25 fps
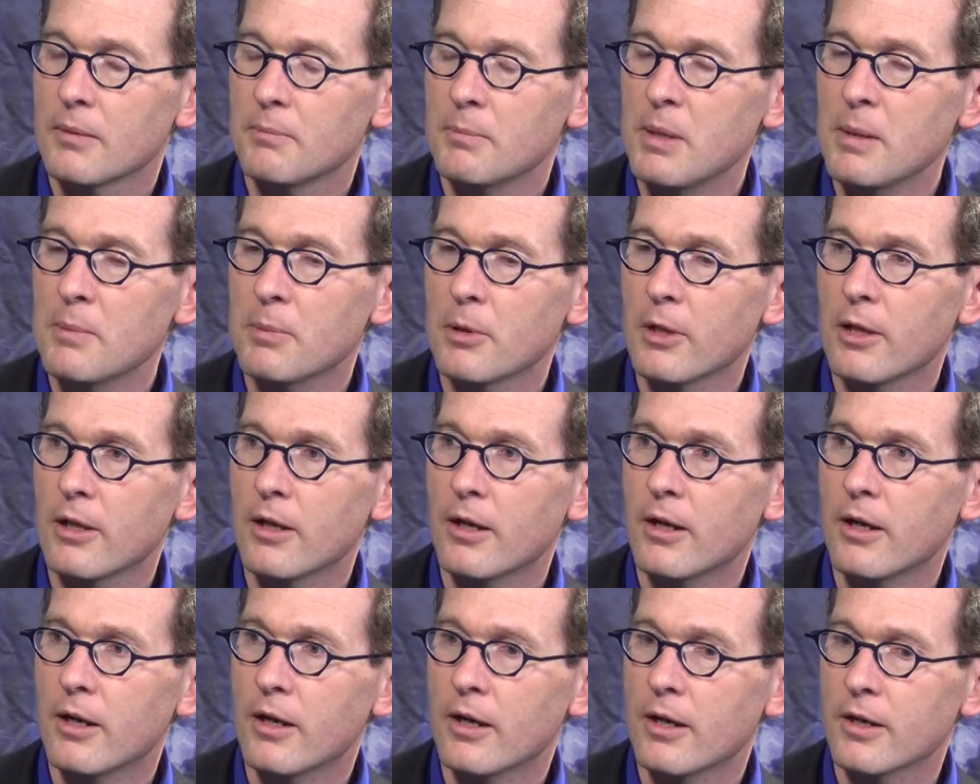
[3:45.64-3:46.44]
people
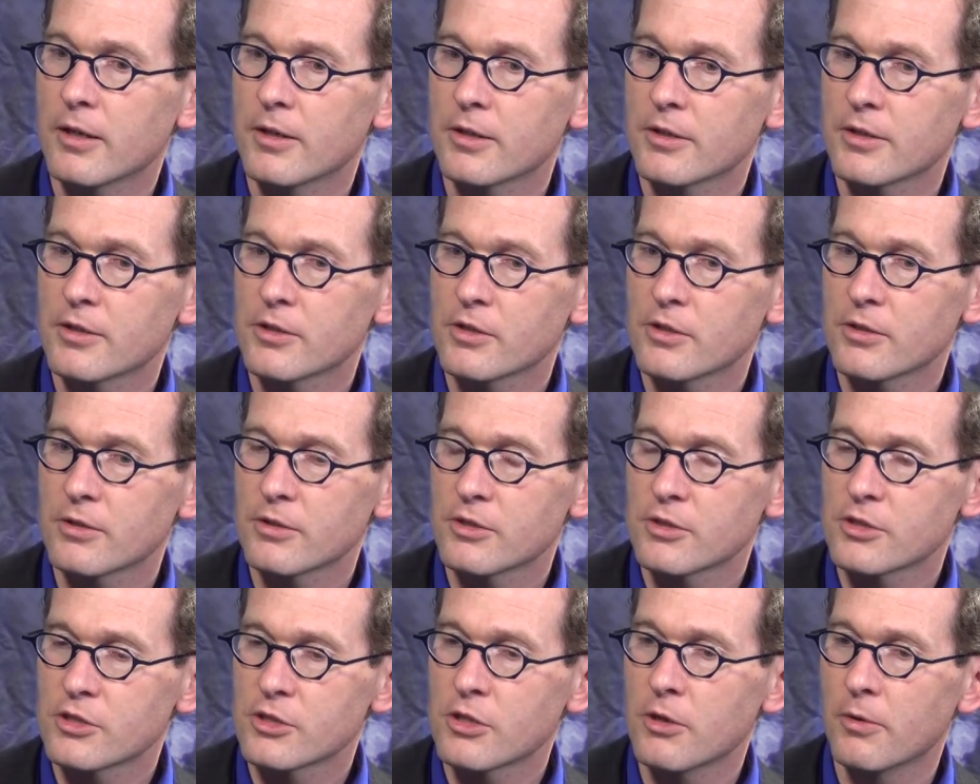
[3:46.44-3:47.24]
are
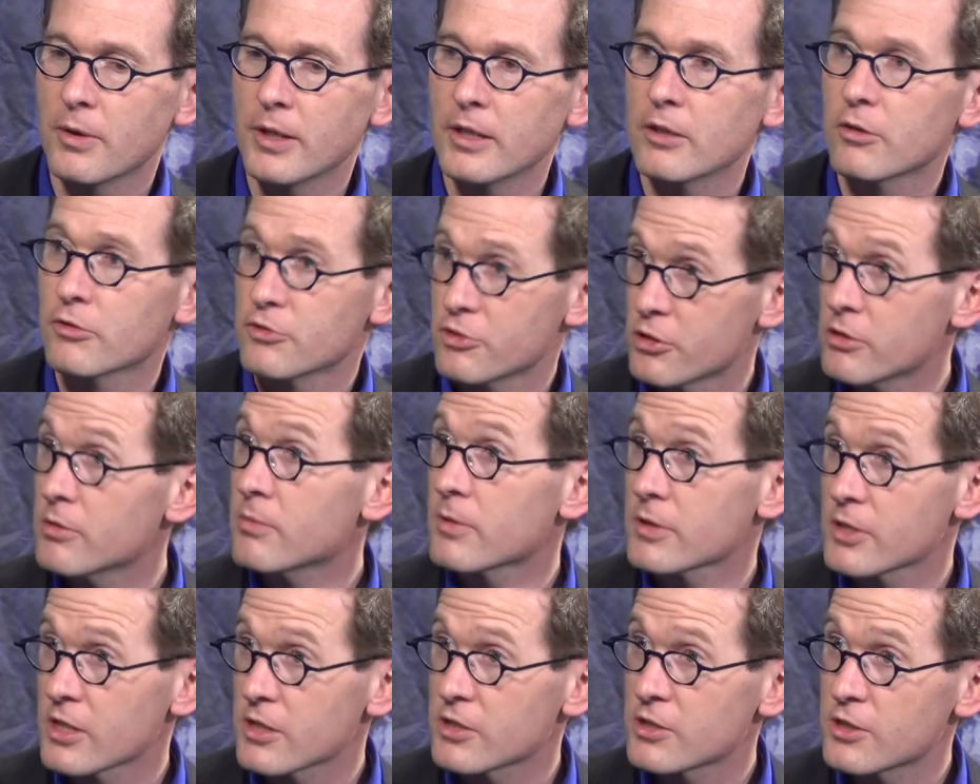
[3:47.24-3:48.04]
showing,
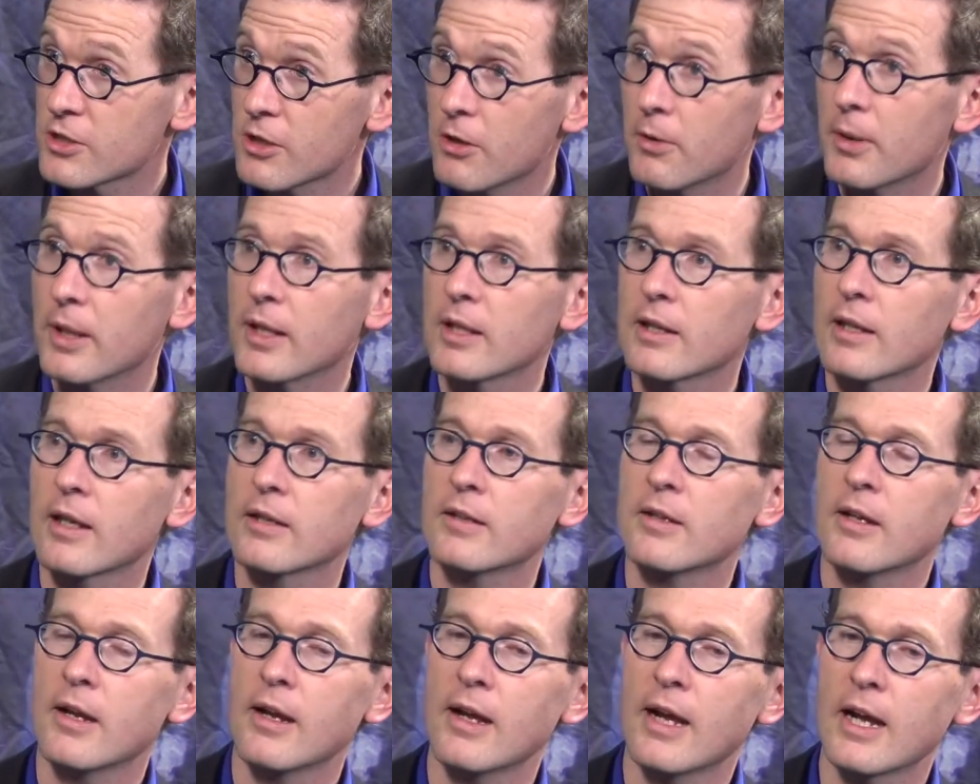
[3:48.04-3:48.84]
consumers are showing
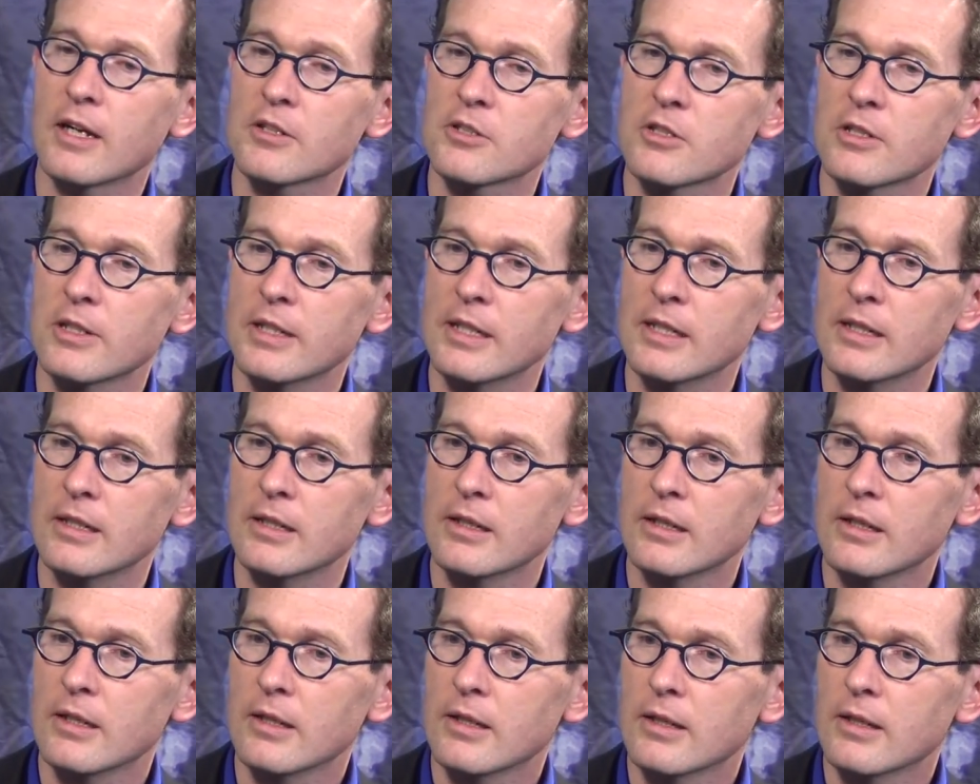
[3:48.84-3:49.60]
that they actually